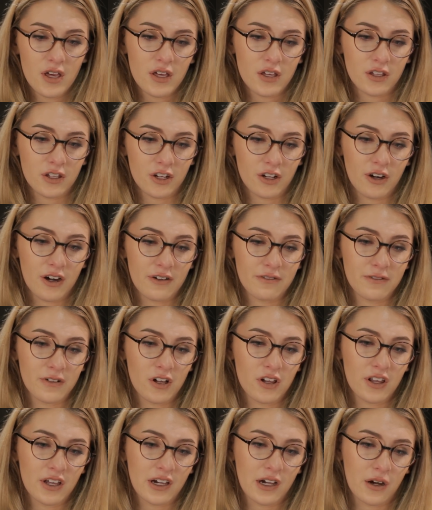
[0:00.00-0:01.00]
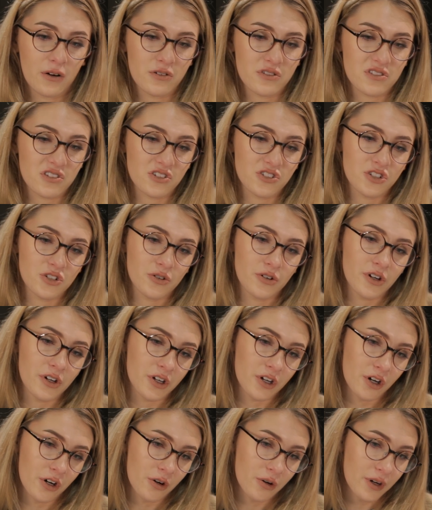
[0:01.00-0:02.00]
you know, I felt like I was
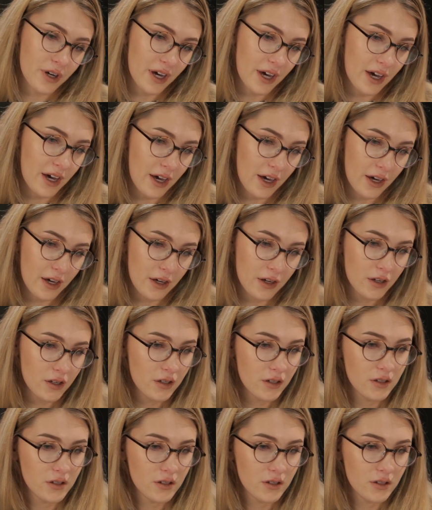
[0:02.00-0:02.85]
doing okay,